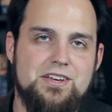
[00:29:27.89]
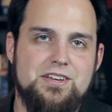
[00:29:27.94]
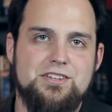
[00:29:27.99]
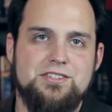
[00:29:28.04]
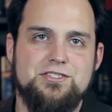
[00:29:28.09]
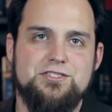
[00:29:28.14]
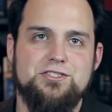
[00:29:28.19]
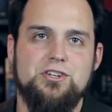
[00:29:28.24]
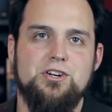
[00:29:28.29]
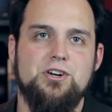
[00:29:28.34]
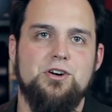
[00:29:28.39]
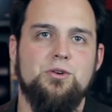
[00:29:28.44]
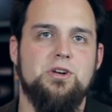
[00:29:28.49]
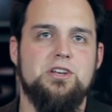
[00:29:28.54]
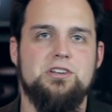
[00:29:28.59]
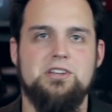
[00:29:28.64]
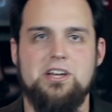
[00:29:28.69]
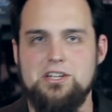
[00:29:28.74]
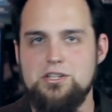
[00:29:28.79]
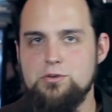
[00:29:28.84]
So
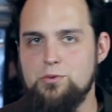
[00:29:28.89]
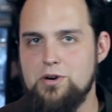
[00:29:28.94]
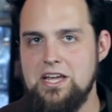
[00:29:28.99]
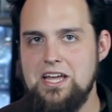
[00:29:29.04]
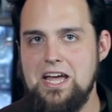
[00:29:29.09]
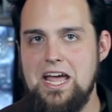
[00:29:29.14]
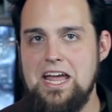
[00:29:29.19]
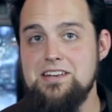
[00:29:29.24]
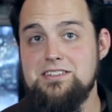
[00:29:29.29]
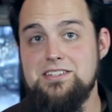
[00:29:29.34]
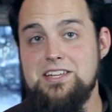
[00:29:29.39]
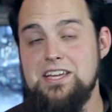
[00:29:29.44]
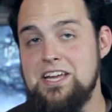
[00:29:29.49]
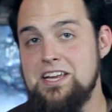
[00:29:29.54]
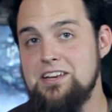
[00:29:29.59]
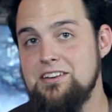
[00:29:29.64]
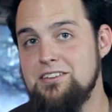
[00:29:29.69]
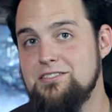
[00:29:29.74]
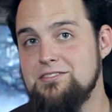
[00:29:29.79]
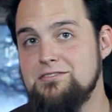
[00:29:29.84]
in like
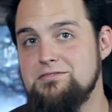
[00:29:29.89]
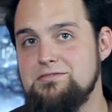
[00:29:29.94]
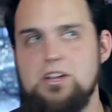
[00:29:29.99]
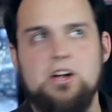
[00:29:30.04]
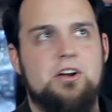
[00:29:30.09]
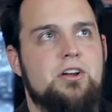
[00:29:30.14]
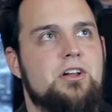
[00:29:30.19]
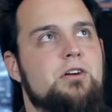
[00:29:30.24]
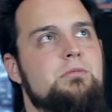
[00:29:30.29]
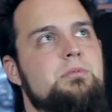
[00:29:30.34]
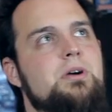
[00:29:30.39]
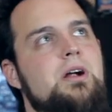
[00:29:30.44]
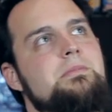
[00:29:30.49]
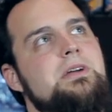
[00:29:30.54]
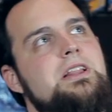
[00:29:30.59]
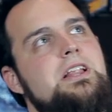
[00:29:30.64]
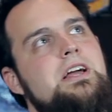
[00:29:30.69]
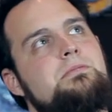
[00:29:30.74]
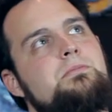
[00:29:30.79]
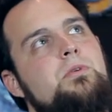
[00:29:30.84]
2018, no, no,
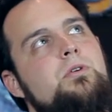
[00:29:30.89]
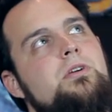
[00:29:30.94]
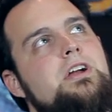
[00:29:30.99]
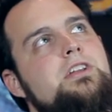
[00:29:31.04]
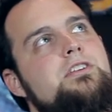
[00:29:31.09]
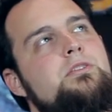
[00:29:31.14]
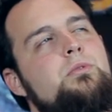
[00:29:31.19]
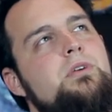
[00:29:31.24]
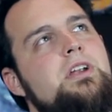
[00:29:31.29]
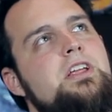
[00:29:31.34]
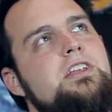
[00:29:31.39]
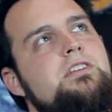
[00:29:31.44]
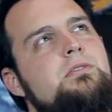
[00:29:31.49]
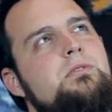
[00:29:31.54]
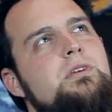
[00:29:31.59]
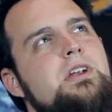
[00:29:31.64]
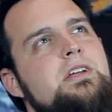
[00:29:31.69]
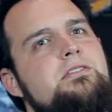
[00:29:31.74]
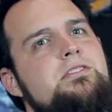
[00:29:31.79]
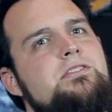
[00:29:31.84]
probably like more like
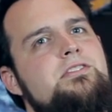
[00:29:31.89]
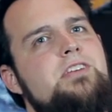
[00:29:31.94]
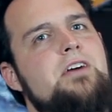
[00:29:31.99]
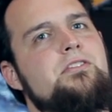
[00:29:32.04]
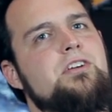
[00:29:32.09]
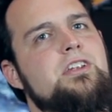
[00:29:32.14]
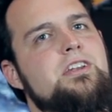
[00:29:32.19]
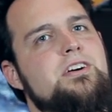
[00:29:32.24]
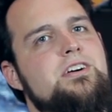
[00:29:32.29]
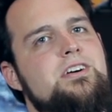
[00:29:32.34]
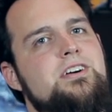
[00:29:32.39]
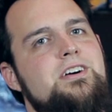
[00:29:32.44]
2027,